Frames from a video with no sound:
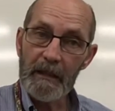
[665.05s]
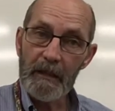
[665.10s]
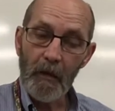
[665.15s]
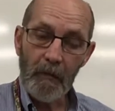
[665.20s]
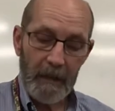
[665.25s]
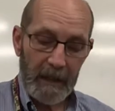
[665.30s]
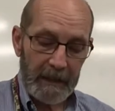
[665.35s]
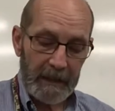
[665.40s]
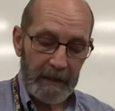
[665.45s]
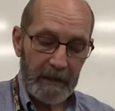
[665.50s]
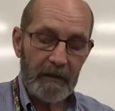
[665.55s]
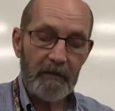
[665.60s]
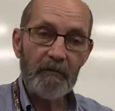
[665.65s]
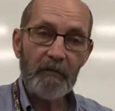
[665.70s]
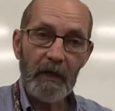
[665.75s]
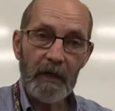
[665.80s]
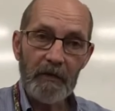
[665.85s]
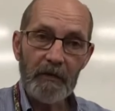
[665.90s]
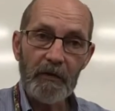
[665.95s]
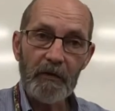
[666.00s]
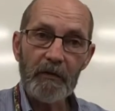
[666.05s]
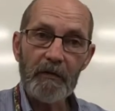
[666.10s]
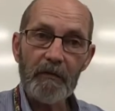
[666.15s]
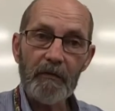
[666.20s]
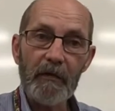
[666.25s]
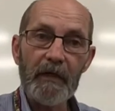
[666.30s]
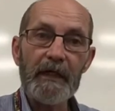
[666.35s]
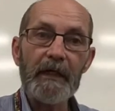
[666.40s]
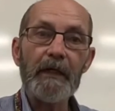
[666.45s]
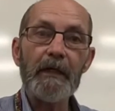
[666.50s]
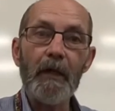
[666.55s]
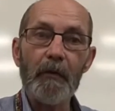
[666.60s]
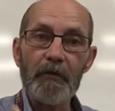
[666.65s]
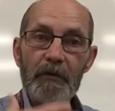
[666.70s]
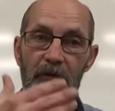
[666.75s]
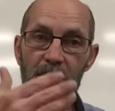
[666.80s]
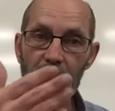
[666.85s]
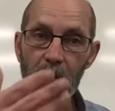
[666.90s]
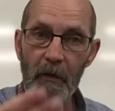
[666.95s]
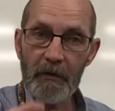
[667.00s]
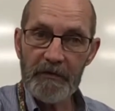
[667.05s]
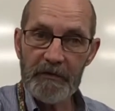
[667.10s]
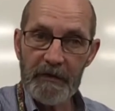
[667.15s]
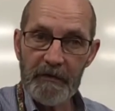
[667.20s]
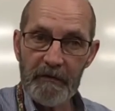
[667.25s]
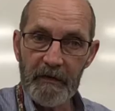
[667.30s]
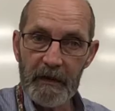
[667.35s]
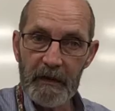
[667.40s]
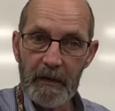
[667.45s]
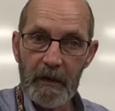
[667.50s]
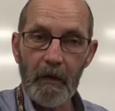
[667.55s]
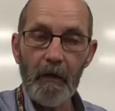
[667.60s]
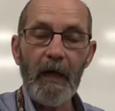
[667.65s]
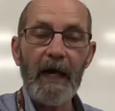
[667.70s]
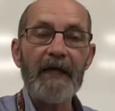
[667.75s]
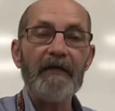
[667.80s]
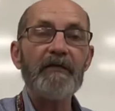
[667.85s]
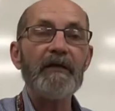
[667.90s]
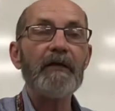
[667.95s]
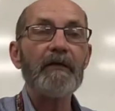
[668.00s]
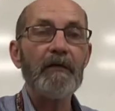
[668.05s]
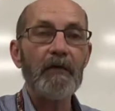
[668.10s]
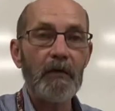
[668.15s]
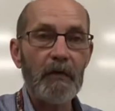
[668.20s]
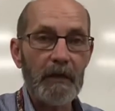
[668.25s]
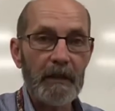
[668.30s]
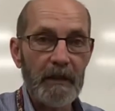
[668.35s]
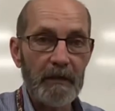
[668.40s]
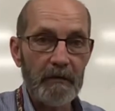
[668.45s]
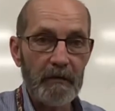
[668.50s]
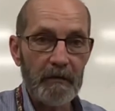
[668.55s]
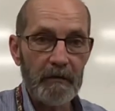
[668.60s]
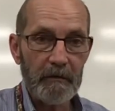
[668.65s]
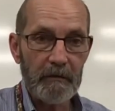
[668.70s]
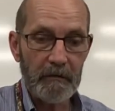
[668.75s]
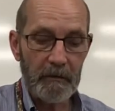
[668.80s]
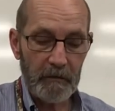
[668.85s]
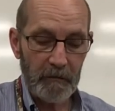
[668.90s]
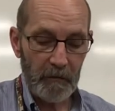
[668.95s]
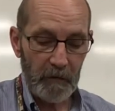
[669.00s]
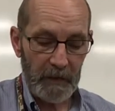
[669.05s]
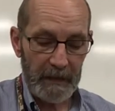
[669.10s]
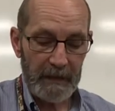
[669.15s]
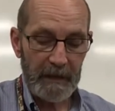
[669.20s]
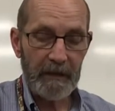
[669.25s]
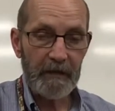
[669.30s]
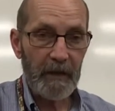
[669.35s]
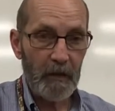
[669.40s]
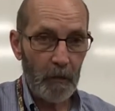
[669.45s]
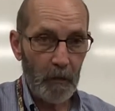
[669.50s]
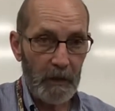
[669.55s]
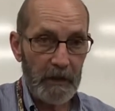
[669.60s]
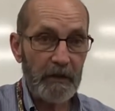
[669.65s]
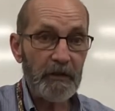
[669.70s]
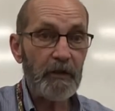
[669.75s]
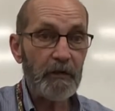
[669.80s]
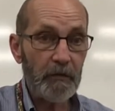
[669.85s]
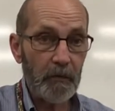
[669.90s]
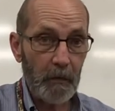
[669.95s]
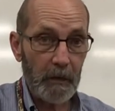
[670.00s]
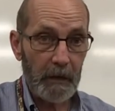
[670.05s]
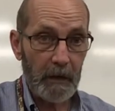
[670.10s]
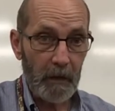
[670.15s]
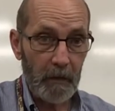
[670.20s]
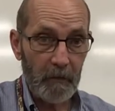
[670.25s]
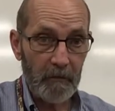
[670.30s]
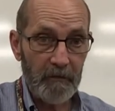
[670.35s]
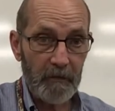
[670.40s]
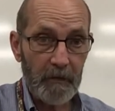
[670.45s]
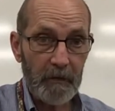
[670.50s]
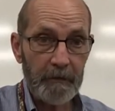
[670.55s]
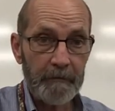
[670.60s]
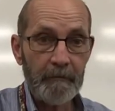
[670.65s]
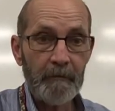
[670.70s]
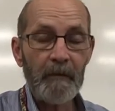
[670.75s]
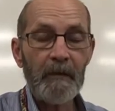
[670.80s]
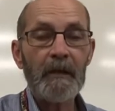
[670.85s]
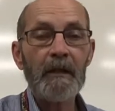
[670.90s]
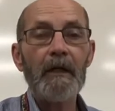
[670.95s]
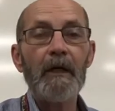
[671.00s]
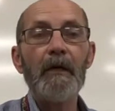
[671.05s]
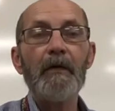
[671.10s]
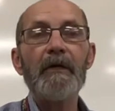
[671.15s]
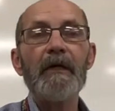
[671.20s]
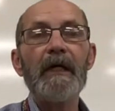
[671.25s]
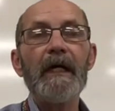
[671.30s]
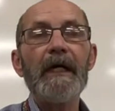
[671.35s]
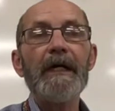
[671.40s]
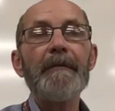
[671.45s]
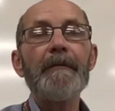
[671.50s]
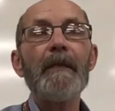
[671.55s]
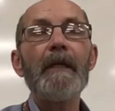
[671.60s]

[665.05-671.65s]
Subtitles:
Go back in and do the reading. Don't just watch the video. Actually look at the reading that we just went over, okay?